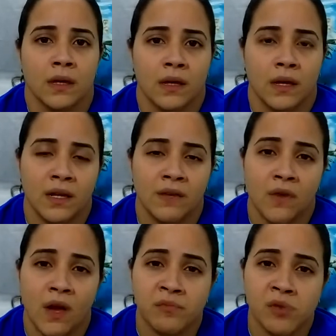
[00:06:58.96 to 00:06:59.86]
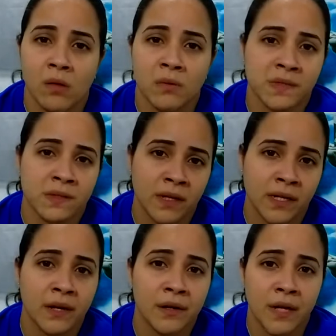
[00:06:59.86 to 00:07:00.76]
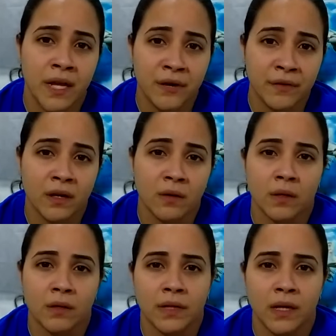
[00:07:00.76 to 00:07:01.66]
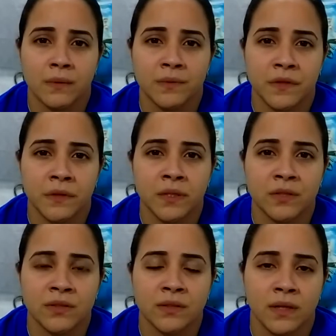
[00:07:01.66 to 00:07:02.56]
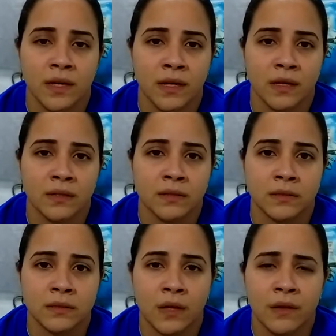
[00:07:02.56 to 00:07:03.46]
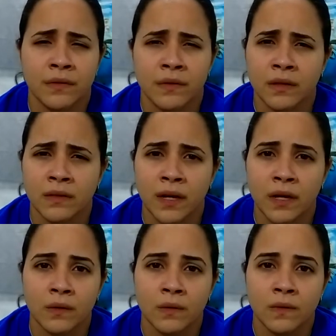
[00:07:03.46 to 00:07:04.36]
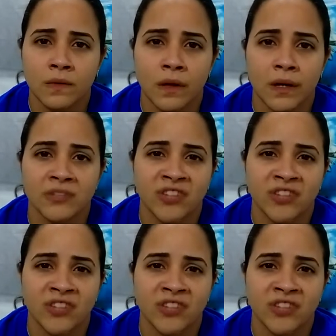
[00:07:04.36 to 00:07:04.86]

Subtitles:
And if you have problems in that area, well, it helps very much. And the other thing that I use are